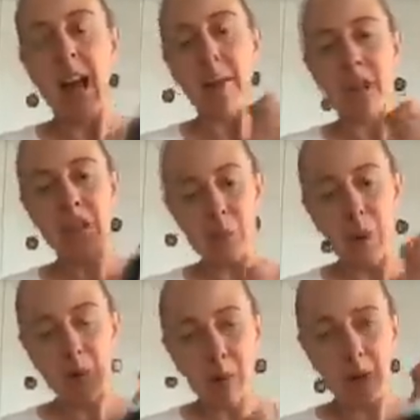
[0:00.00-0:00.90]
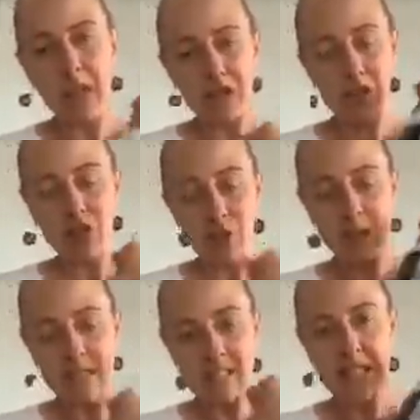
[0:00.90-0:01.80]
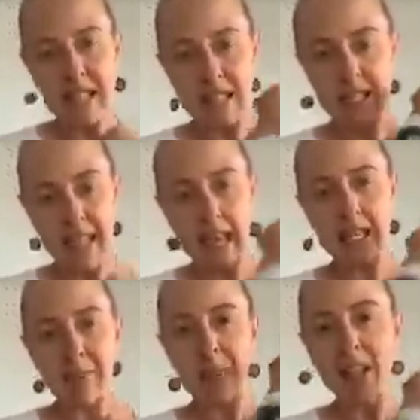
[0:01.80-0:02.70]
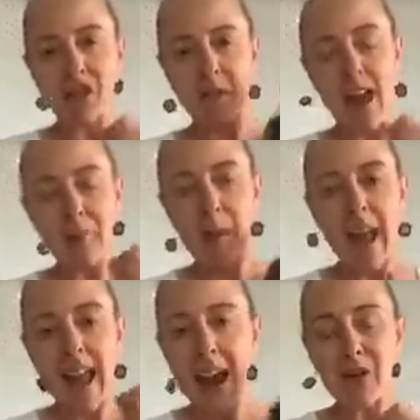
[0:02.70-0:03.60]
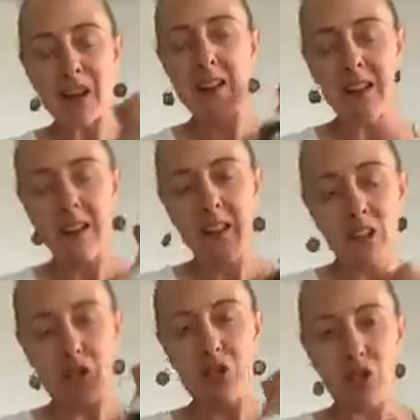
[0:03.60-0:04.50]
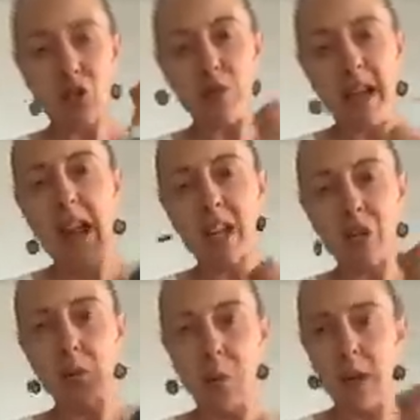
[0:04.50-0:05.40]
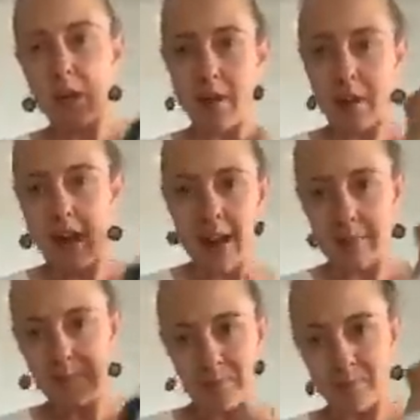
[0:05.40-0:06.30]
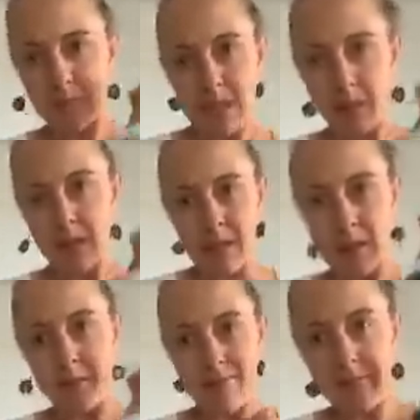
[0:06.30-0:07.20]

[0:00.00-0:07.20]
Because what we're wanting to do is to get as much of that powder to react with the